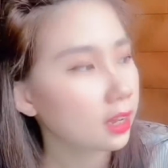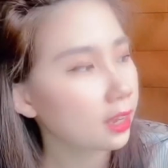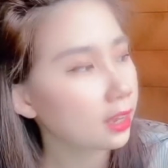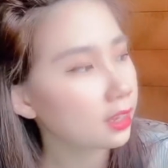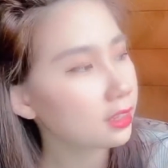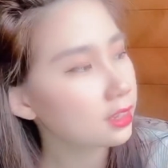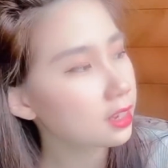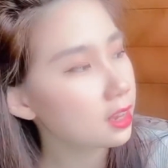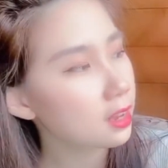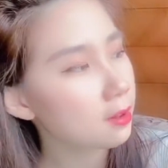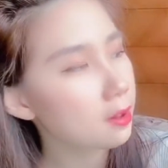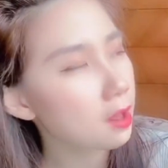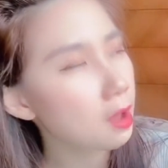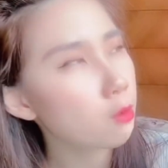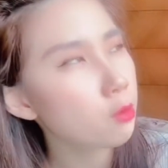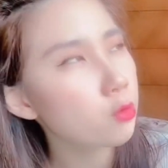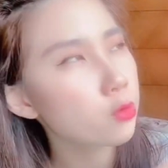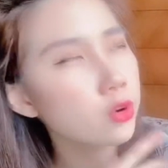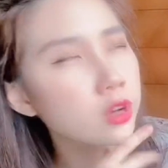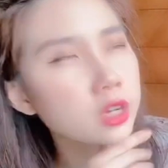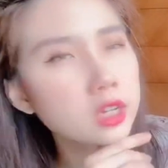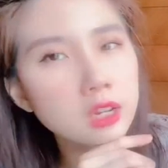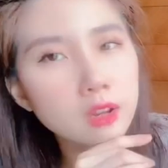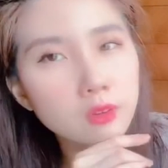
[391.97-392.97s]
and yeah i
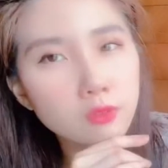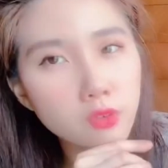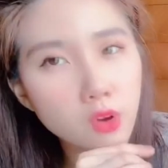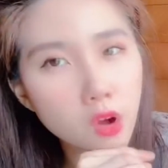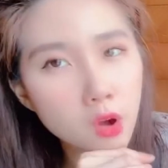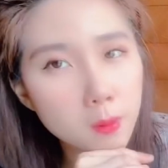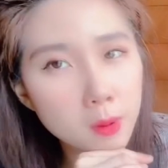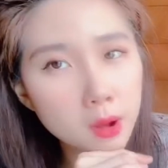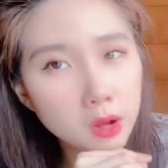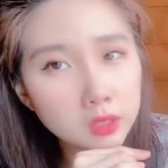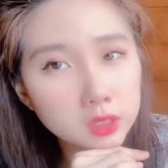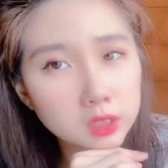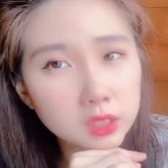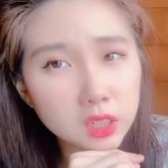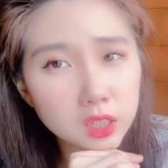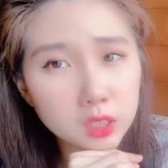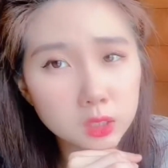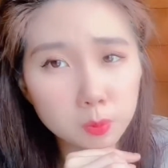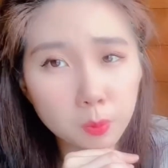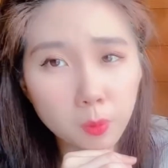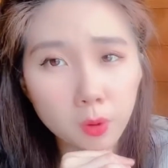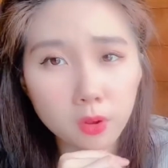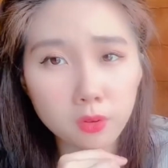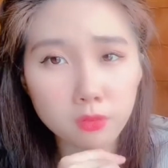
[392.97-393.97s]
will rate it for about
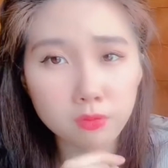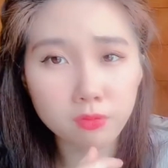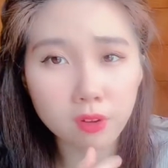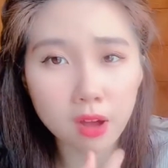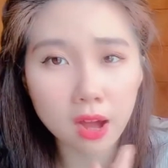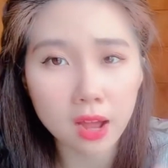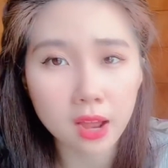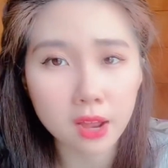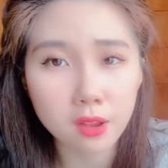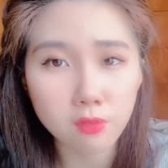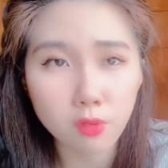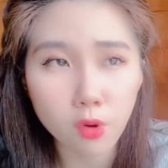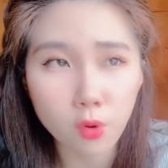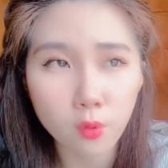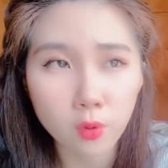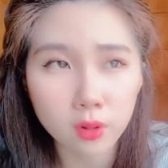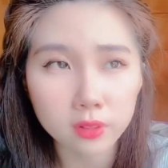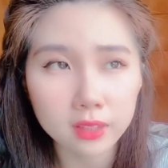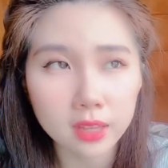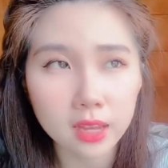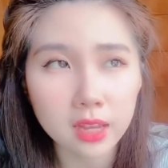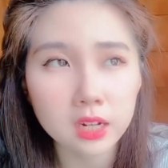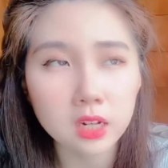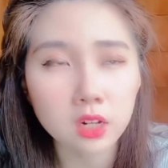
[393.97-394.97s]
6.5 over
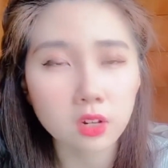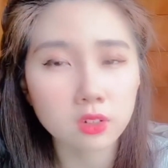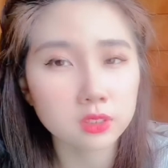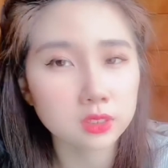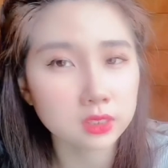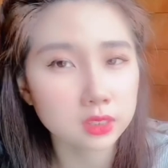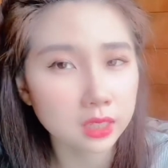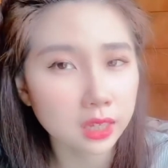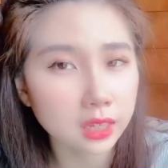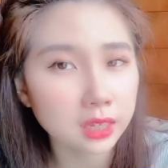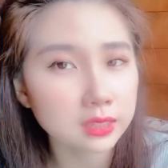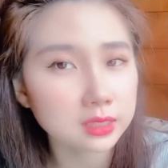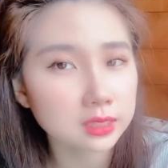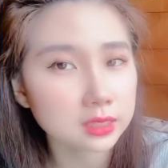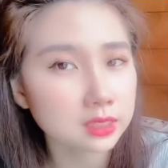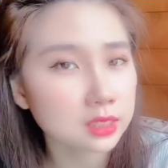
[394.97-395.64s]
10 or 6